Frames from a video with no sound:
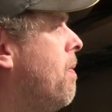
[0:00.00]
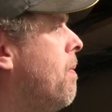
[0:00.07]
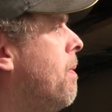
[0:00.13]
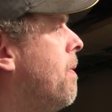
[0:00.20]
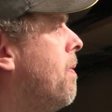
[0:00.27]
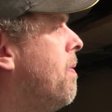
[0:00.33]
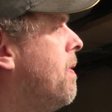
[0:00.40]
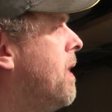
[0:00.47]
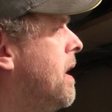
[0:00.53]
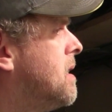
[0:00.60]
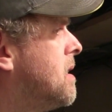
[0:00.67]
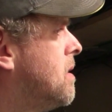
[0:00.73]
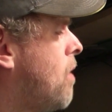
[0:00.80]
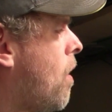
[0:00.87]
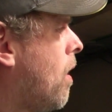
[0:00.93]

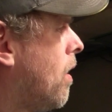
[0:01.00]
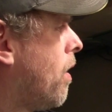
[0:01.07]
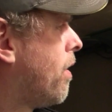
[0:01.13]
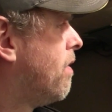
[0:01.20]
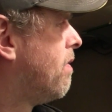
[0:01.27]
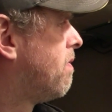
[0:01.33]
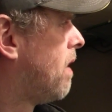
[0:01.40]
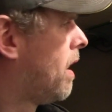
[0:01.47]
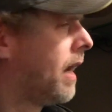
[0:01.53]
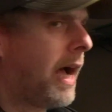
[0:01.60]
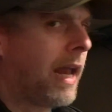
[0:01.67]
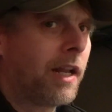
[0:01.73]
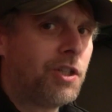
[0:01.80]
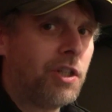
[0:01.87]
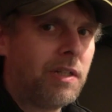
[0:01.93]
there's not a lot of like
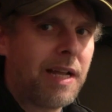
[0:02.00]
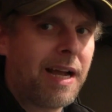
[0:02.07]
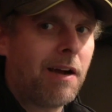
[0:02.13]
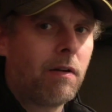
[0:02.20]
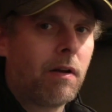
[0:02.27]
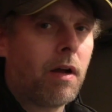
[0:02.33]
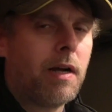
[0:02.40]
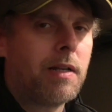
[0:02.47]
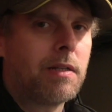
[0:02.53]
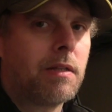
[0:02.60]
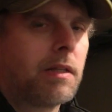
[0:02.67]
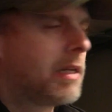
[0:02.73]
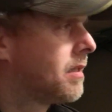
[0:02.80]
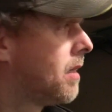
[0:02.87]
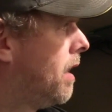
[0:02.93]
halogen downlights
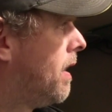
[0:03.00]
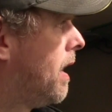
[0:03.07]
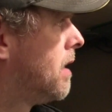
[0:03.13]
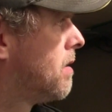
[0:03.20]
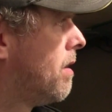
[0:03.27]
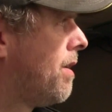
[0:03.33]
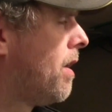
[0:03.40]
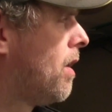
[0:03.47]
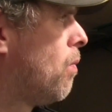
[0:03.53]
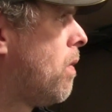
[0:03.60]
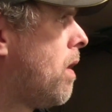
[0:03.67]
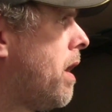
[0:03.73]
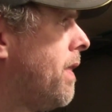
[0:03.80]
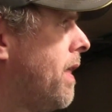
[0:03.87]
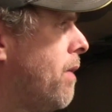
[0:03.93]
and things like that, so I don't know
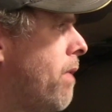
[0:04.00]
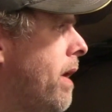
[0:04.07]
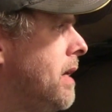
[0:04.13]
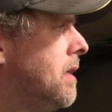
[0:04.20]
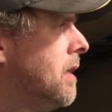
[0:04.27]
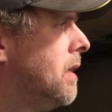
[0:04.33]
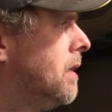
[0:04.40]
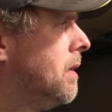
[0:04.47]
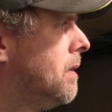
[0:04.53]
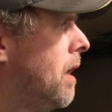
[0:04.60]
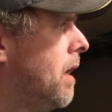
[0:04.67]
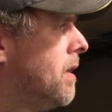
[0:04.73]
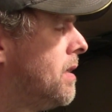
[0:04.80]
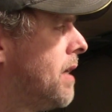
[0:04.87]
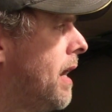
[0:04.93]
why they're rated at,
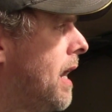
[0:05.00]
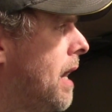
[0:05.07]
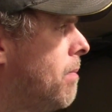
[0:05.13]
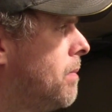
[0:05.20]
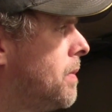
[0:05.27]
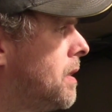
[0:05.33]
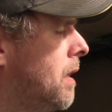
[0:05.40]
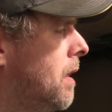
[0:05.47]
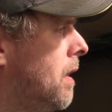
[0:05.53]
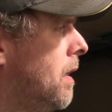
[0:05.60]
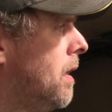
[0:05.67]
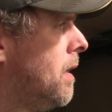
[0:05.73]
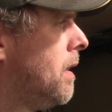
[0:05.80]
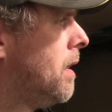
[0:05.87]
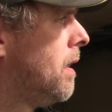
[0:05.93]
at 10 amps.
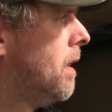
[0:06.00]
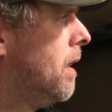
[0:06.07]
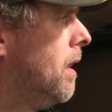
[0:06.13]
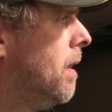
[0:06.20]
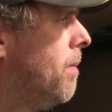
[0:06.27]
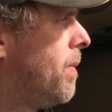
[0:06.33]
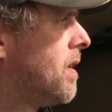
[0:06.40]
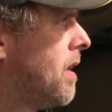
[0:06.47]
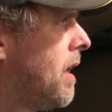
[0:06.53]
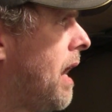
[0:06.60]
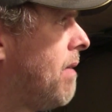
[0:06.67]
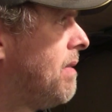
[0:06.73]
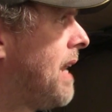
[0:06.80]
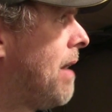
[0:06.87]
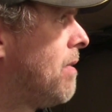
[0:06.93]
Um, because
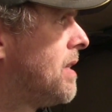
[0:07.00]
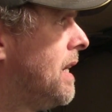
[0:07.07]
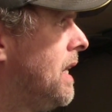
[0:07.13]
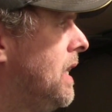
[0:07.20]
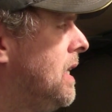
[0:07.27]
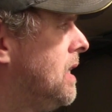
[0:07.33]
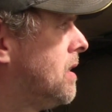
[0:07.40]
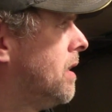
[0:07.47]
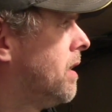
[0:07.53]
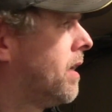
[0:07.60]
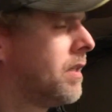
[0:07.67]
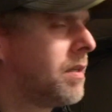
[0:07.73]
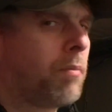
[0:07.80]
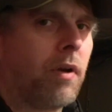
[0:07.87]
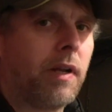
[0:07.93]
I doubt any of these
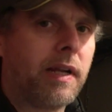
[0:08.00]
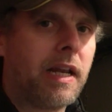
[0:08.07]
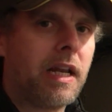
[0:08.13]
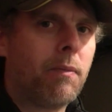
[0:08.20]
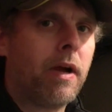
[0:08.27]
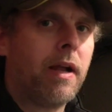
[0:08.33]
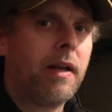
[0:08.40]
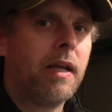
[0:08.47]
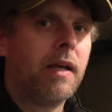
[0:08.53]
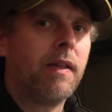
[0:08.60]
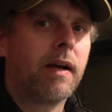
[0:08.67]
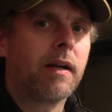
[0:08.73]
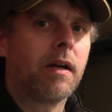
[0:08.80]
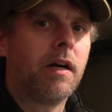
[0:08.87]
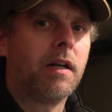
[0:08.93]
circuits are pulling anywhere near
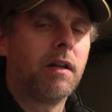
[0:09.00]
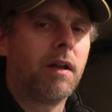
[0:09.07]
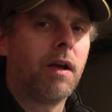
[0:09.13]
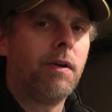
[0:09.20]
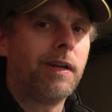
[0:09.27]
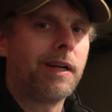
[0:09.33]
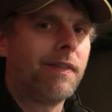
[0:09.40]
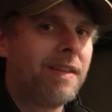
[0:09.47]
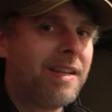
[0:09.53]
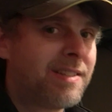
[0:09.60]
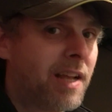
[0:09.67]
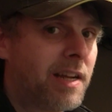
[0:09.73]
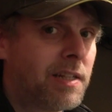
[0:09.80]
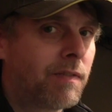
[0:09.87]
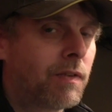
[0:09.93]
that kind of loading. And these
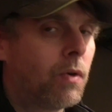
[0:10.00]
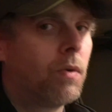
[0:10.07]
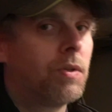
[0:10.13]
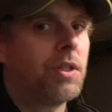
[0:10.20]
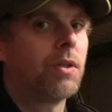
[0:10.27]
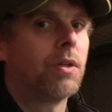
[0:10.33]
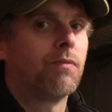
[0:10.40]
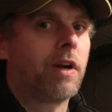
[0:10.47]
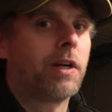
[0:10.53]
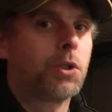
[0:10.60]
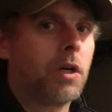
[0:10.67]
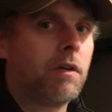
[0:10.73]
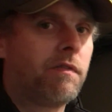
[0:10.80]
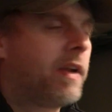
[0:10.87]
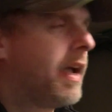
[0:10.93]
days, of course, you can retrofit